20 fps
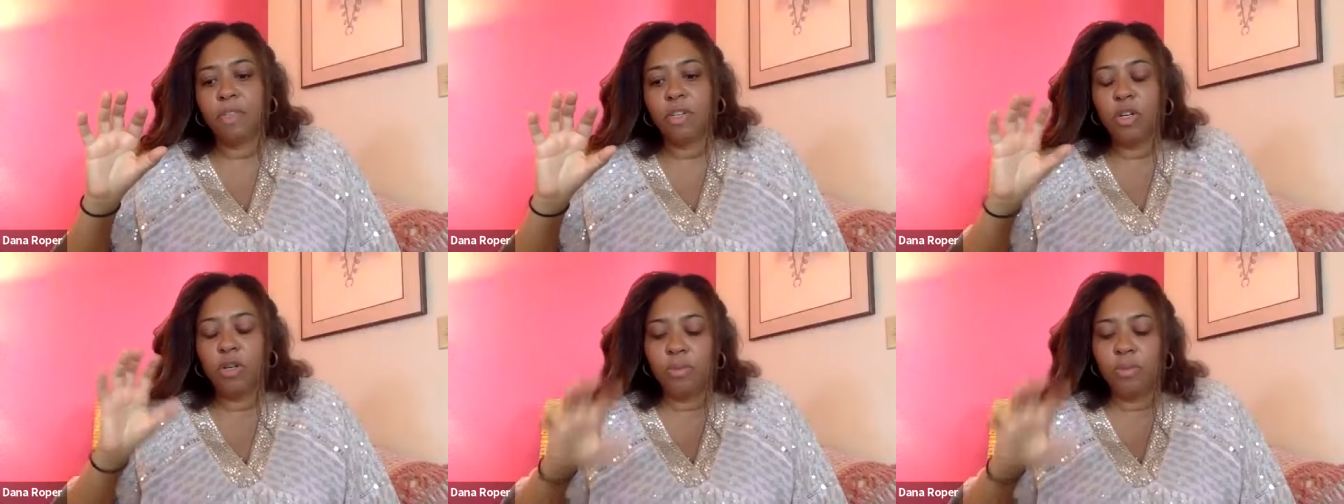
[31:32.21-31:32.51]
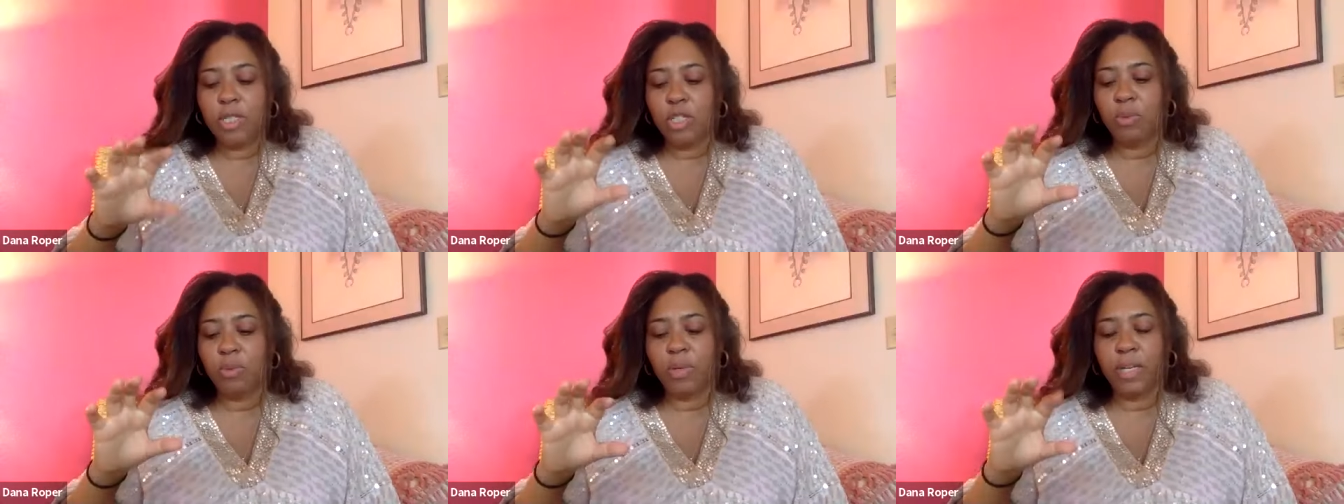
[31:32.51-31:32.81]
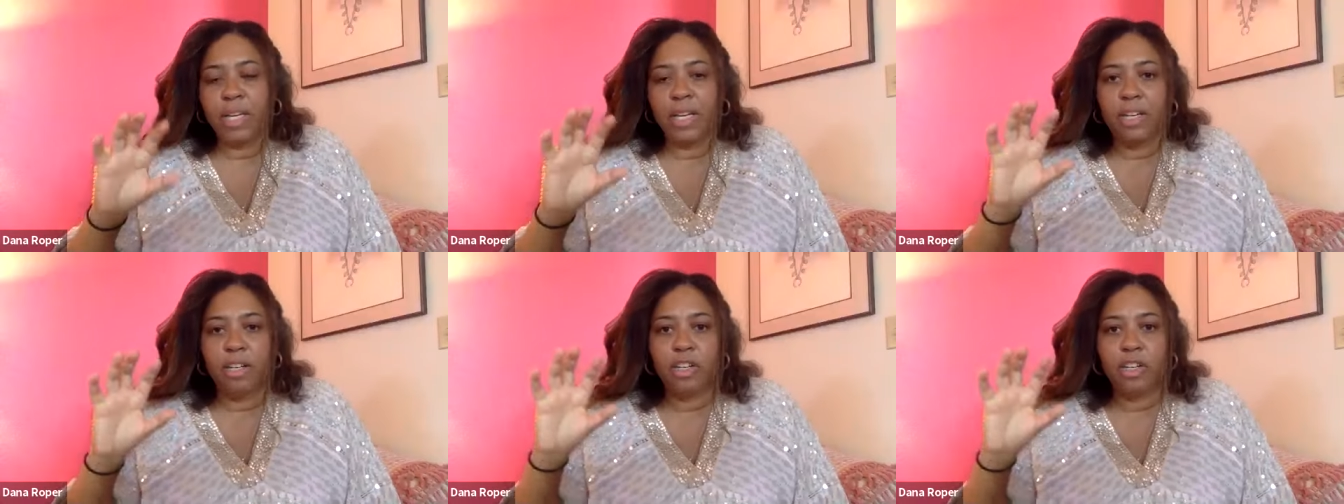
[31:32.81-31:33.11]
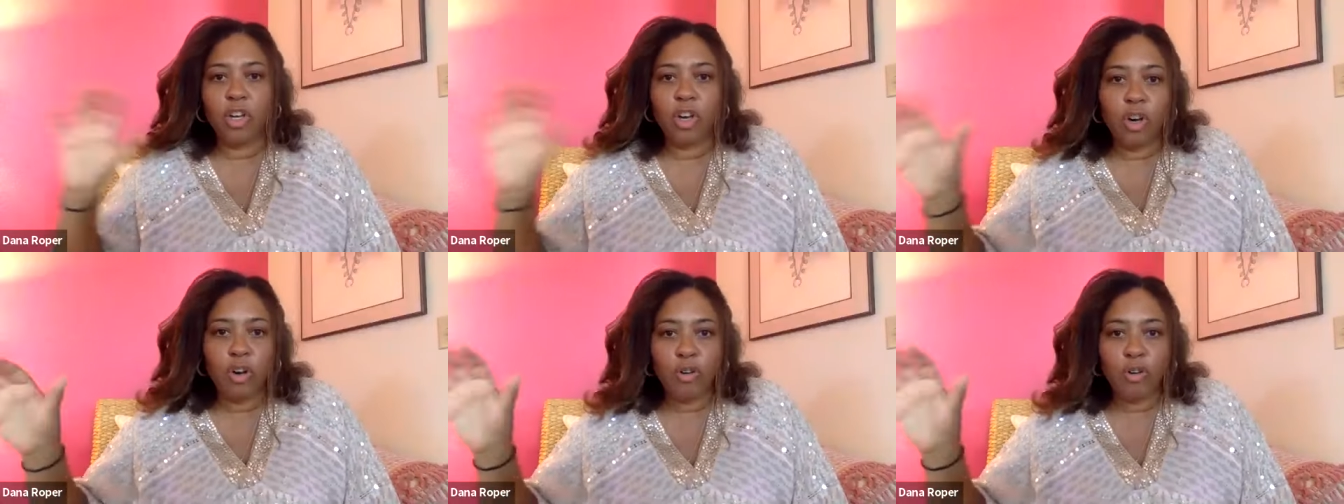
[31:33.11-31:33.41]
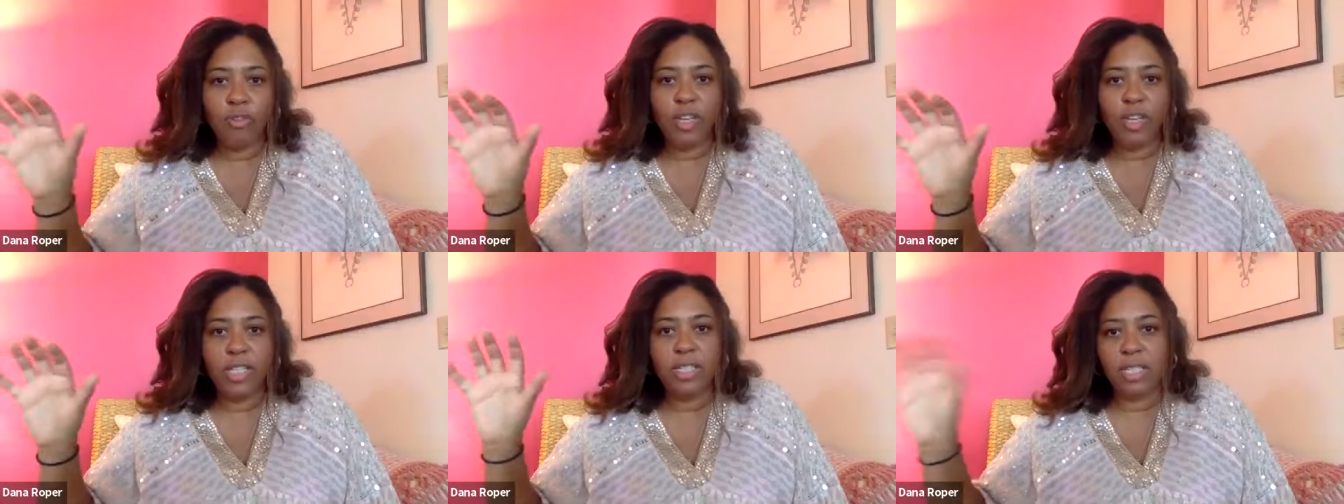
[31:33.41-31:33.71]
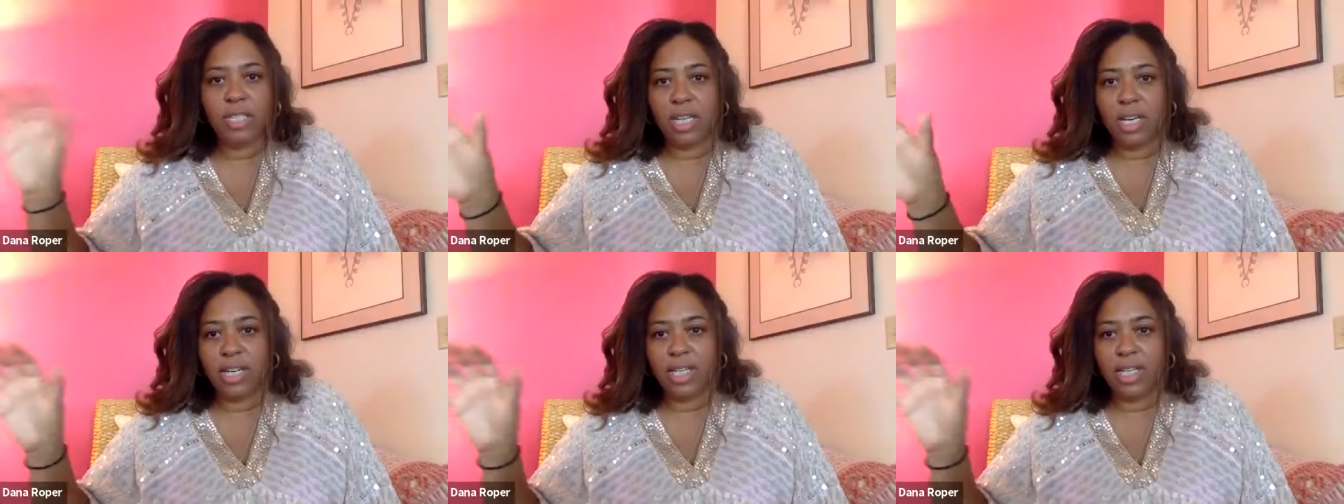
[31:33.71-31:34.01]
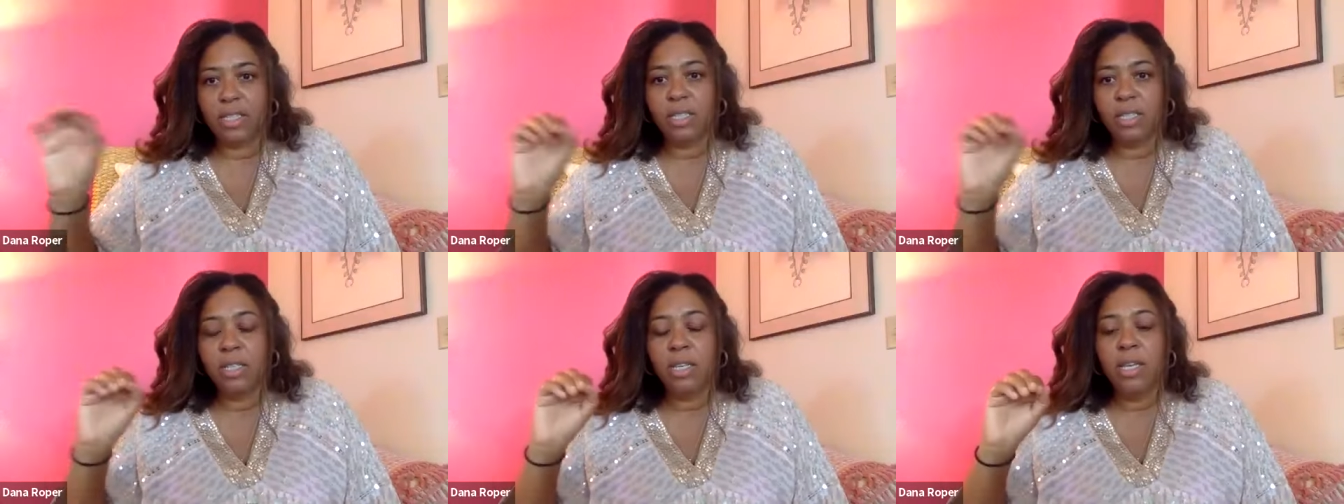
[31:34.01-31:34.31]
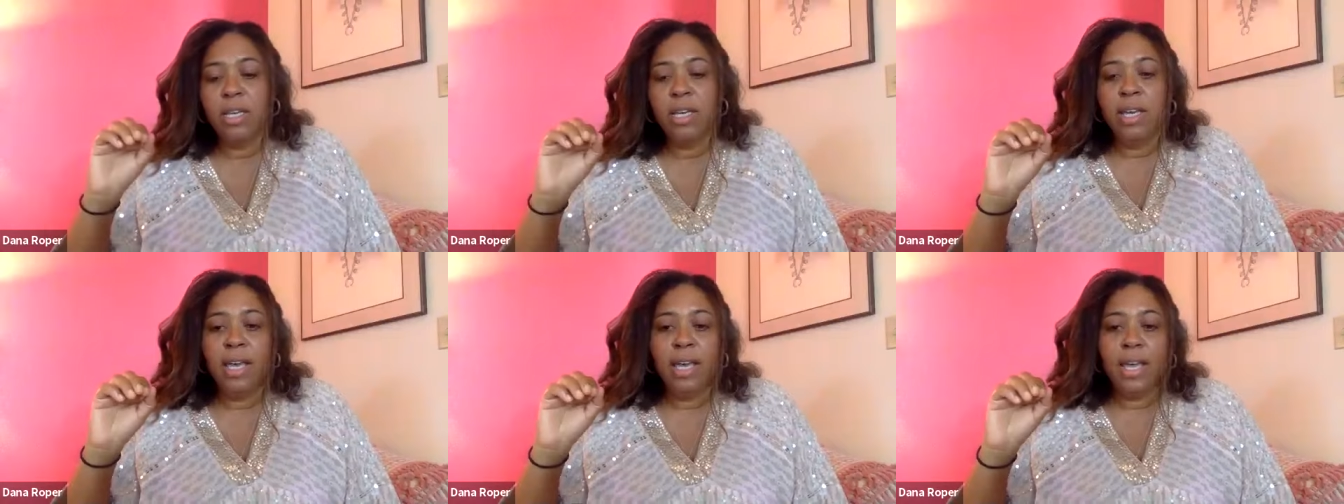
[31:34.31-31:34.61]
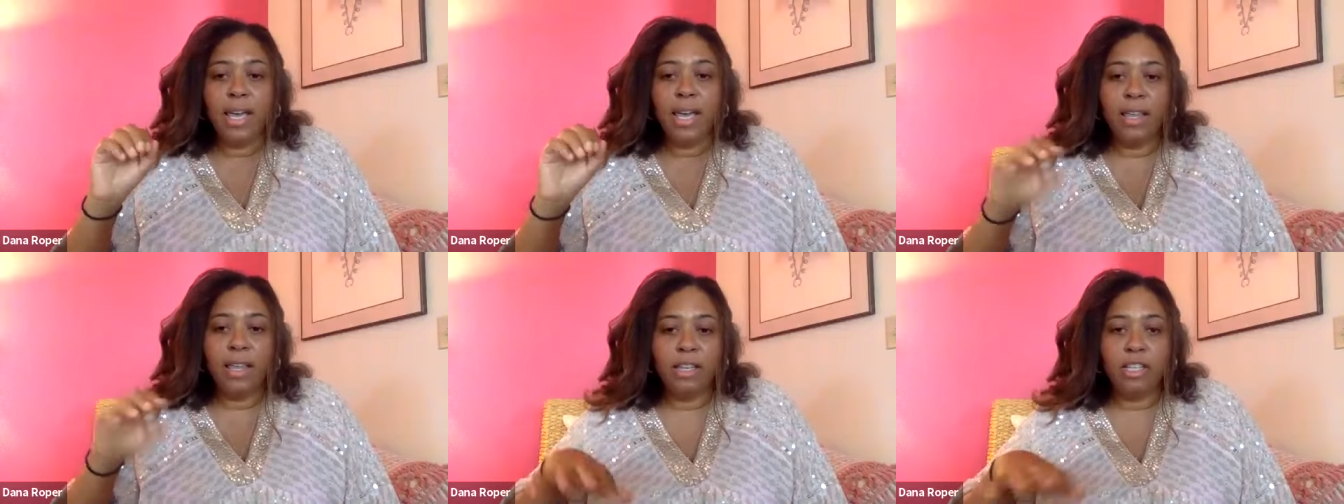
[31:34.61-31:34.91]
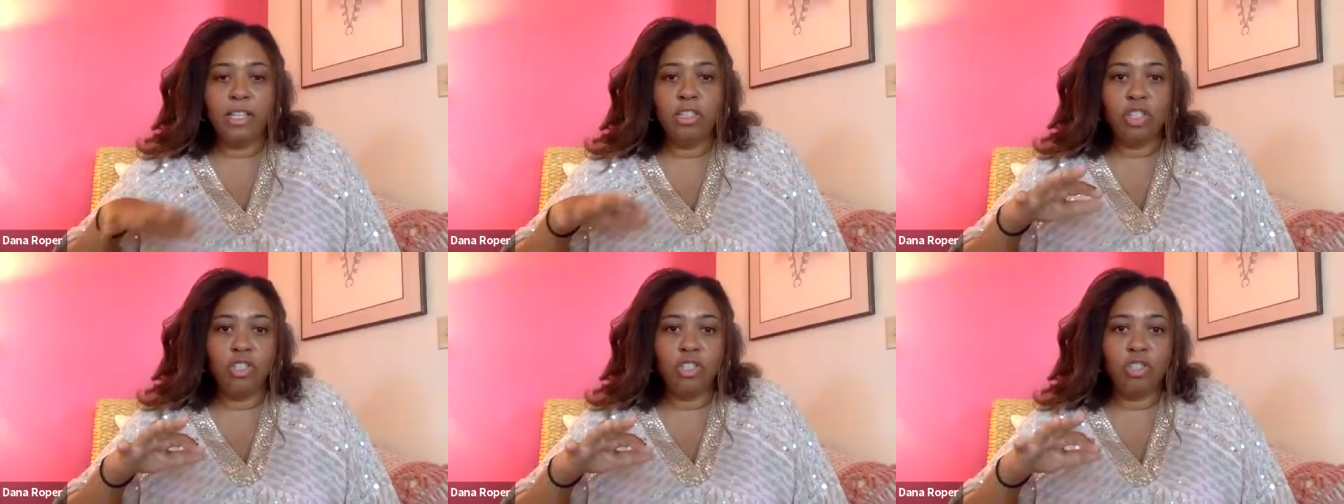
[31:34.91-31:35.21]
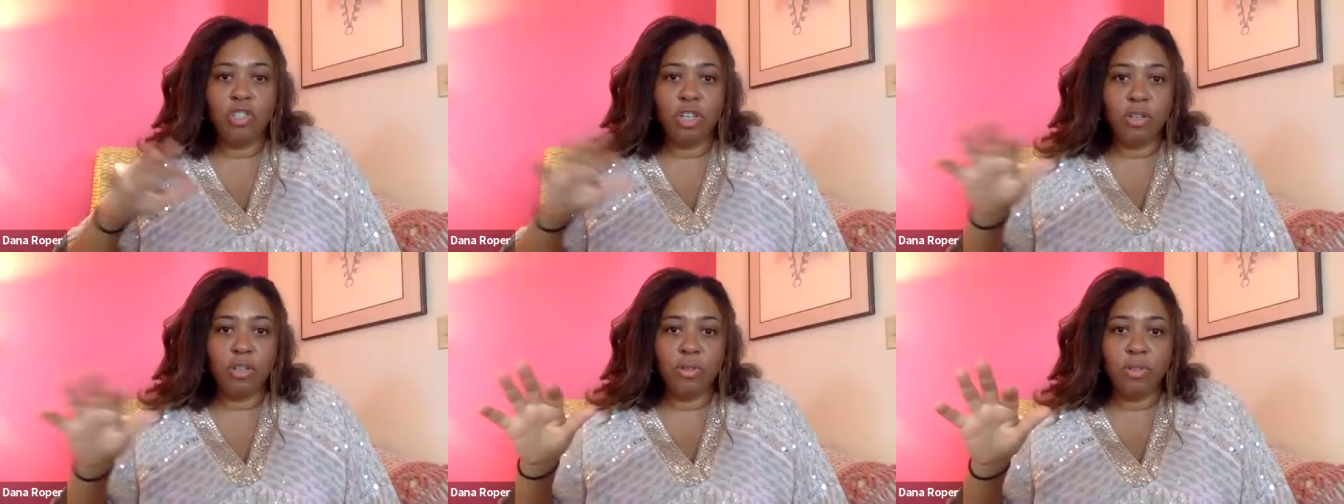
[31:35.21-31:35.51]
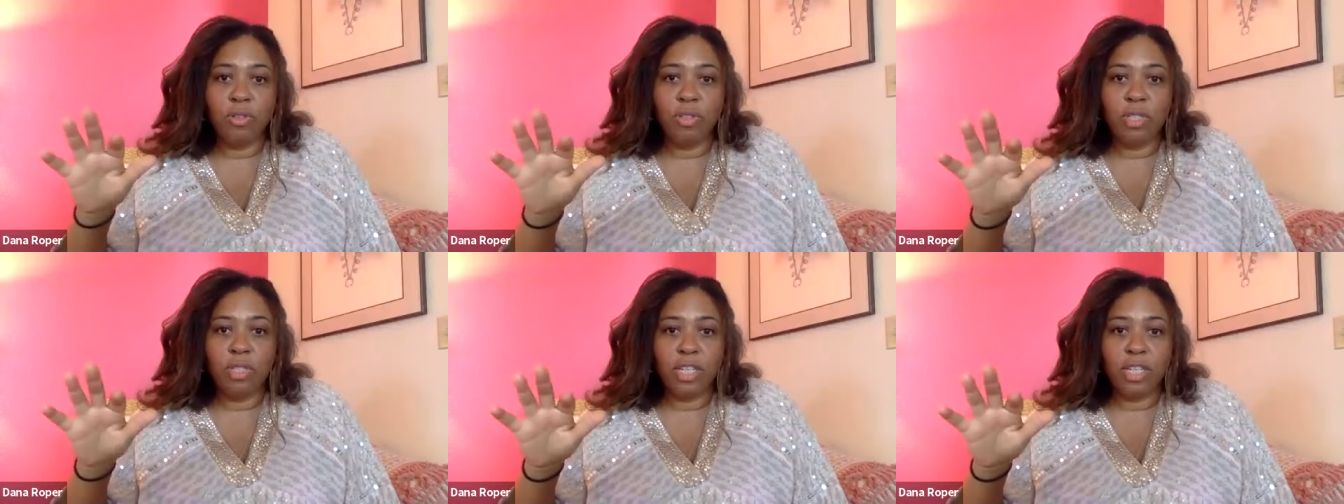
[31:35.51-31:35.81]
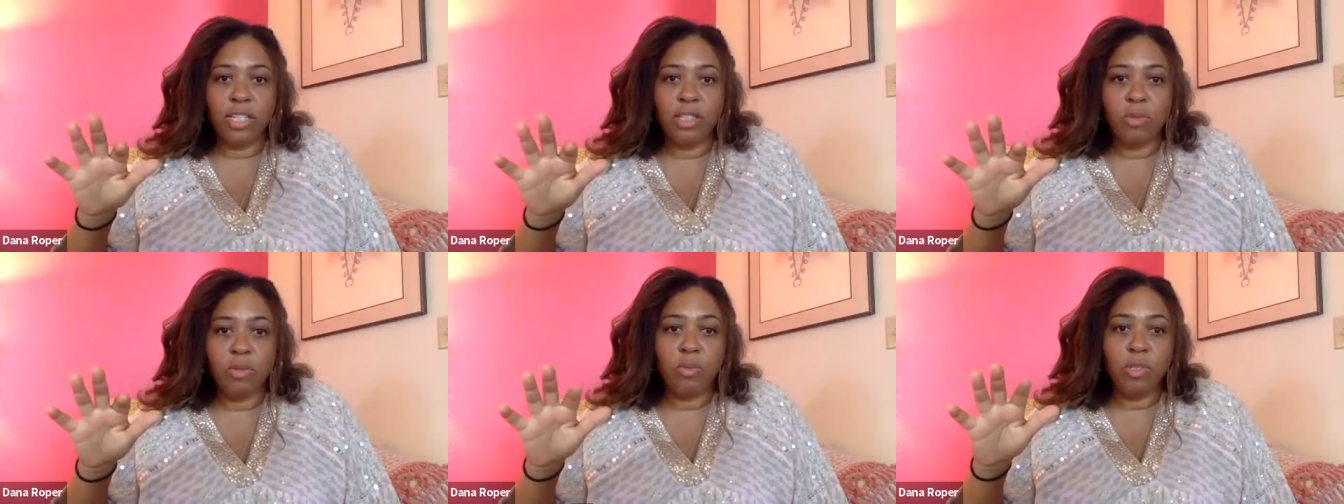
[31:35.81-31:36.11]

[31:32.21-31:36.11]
OBGYN COVID sites and then just general sites.